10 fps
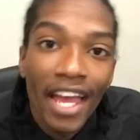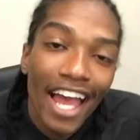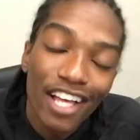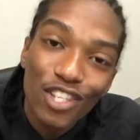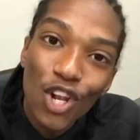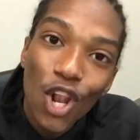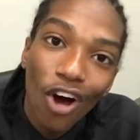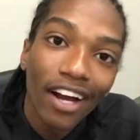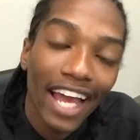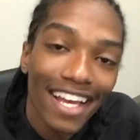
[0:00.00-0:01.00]
As
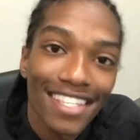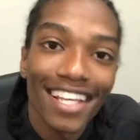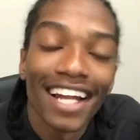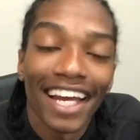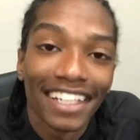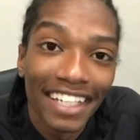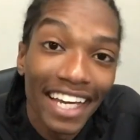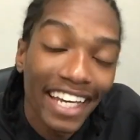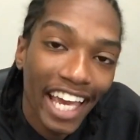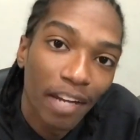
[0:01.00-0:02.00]
long as an
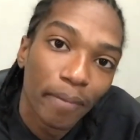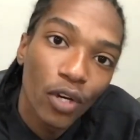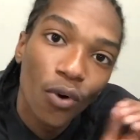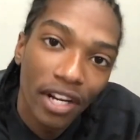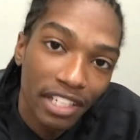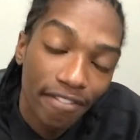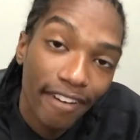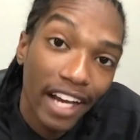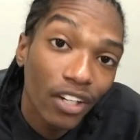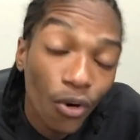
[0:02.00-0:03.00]
idea can be
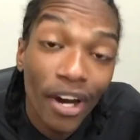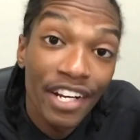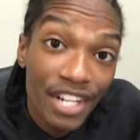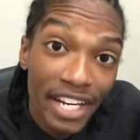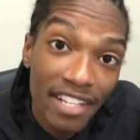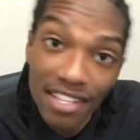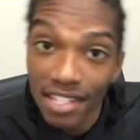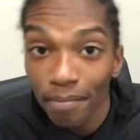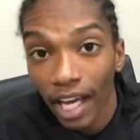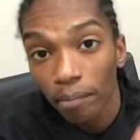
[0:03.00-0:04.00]
quantified or a trading
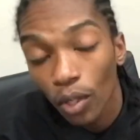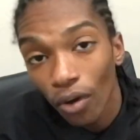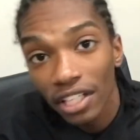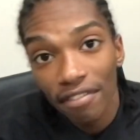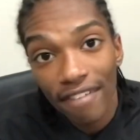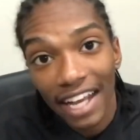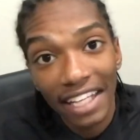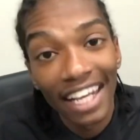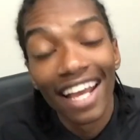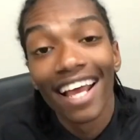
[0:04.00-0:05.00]
system can be
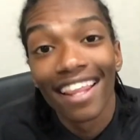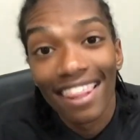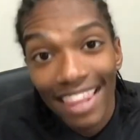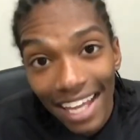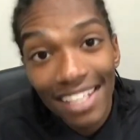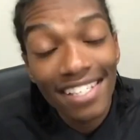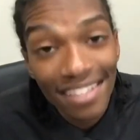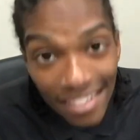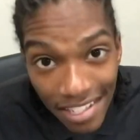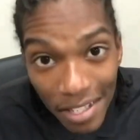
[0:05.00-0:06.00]
quantified, that
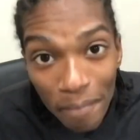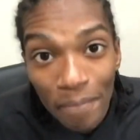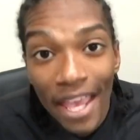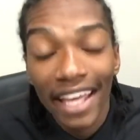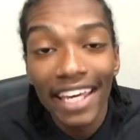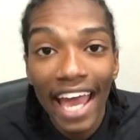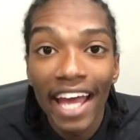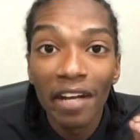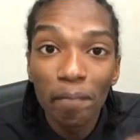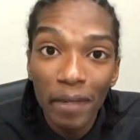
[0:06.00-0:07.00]
system
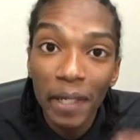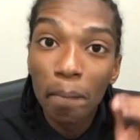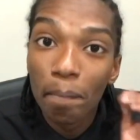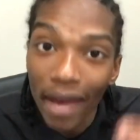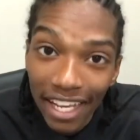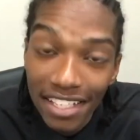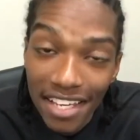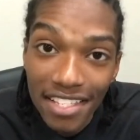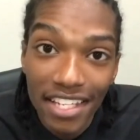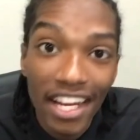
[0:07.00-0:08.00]
can be
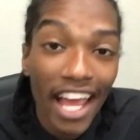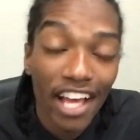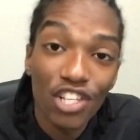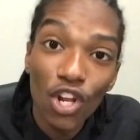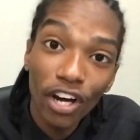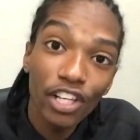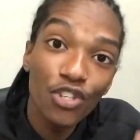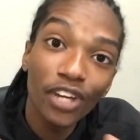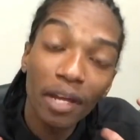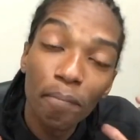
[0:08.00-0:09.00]
backtested. As long as
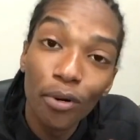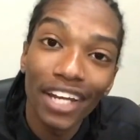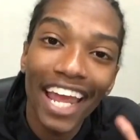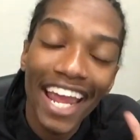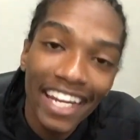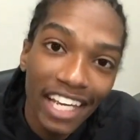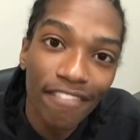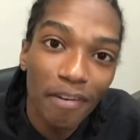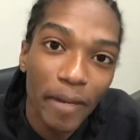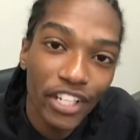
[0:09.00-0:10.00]
you can put any
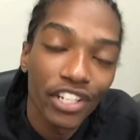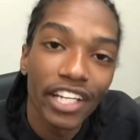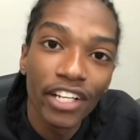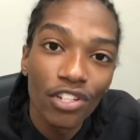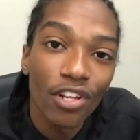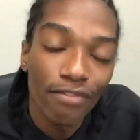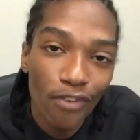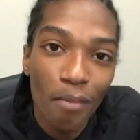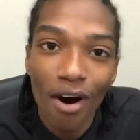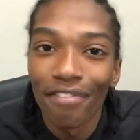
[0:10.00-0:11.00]
information into the
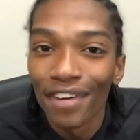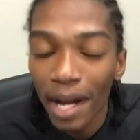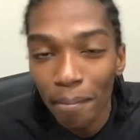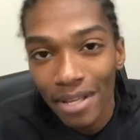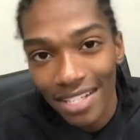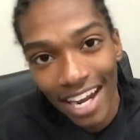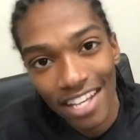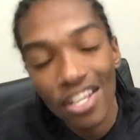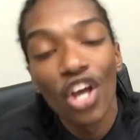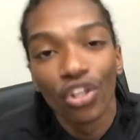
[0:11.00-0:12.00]
form of numbers,
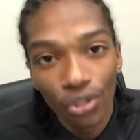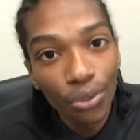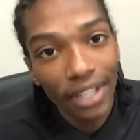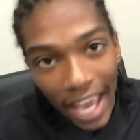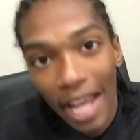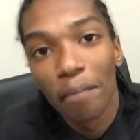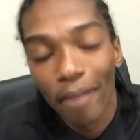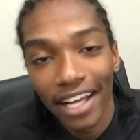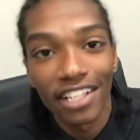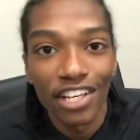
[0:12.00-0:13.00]
guys, you can
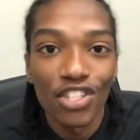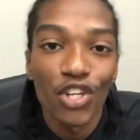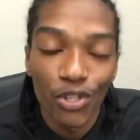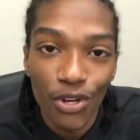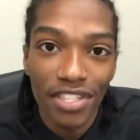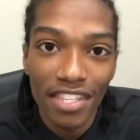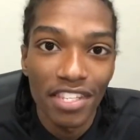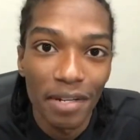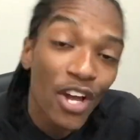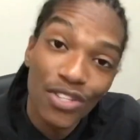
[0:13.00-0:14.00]
backtest your
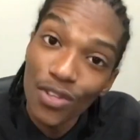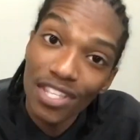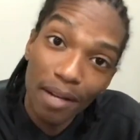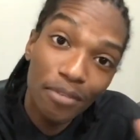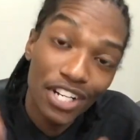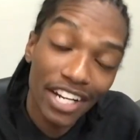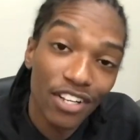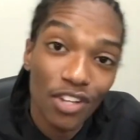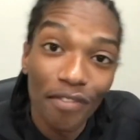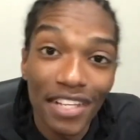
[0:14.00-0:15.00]
system. So some
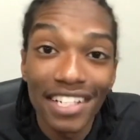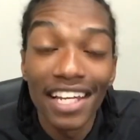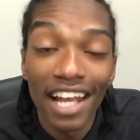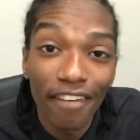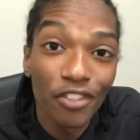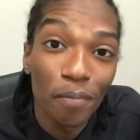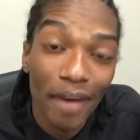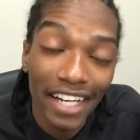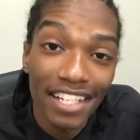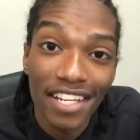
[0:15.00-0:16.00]
traders obviously love to
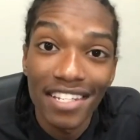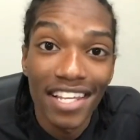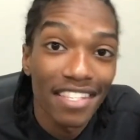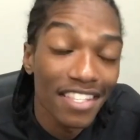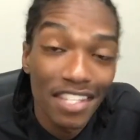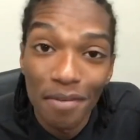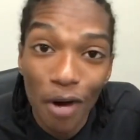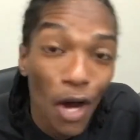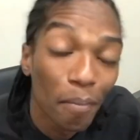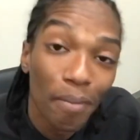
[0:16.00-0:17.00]
backtest their system
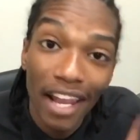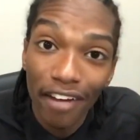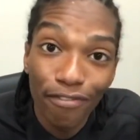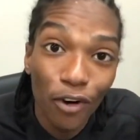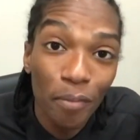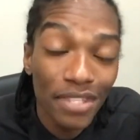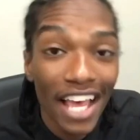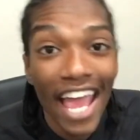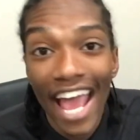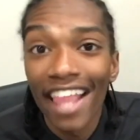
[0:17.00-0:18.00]
on platforms,
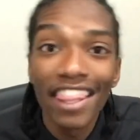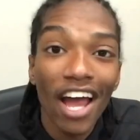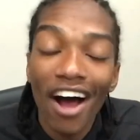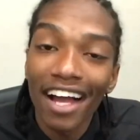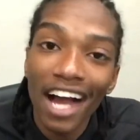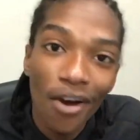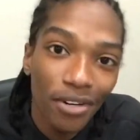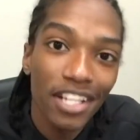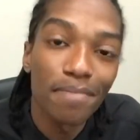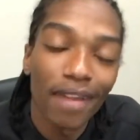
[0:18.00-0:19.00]
and there are
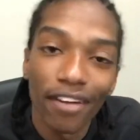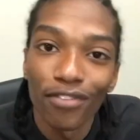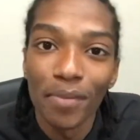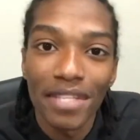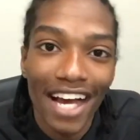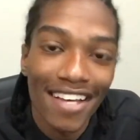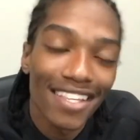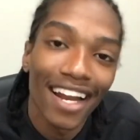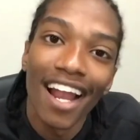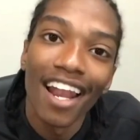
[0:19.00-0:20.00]
countless platforms, guys,
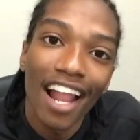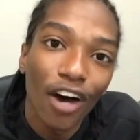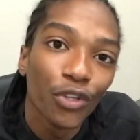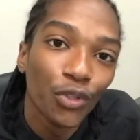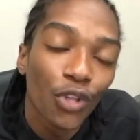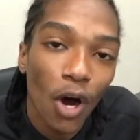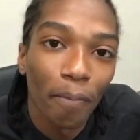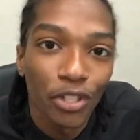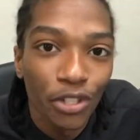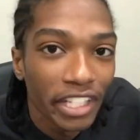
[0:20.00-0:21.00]
that allow you the
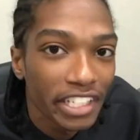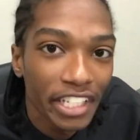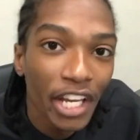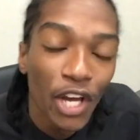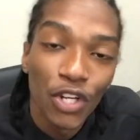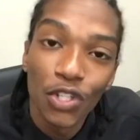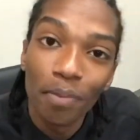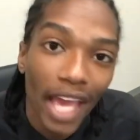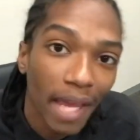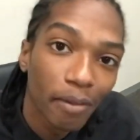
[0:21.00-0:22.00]
opportunity to
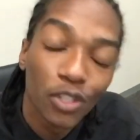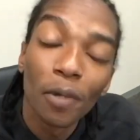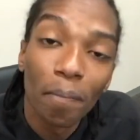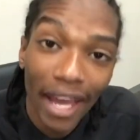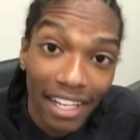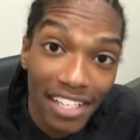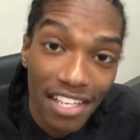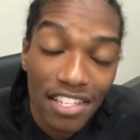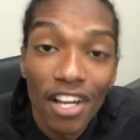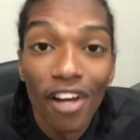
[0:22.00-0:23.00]
be able to
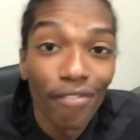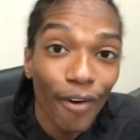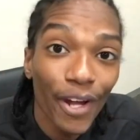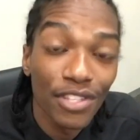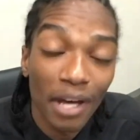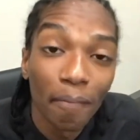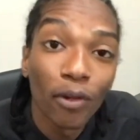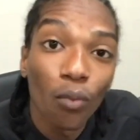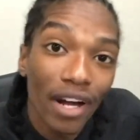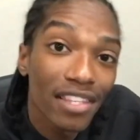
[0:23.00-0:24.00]
backtest. For
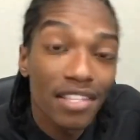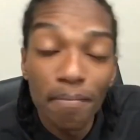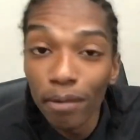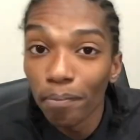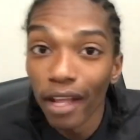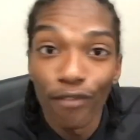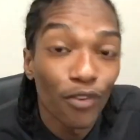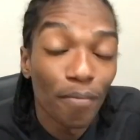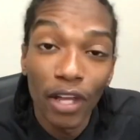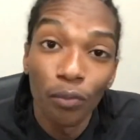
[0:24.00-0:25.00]
example, one simple
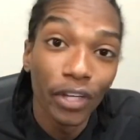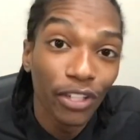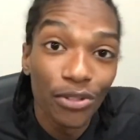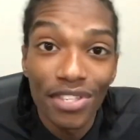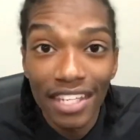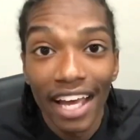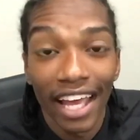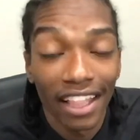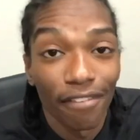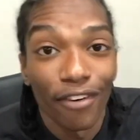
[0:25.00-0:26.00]
platform that we use here
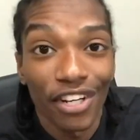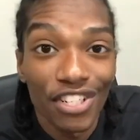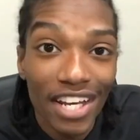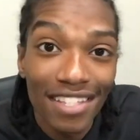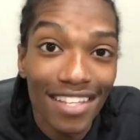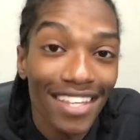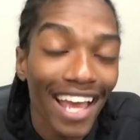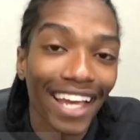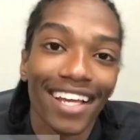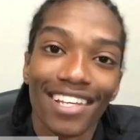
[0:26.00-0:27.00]
at the Forex Chasers
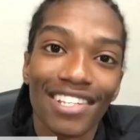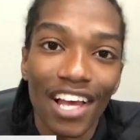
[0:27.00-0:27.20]
is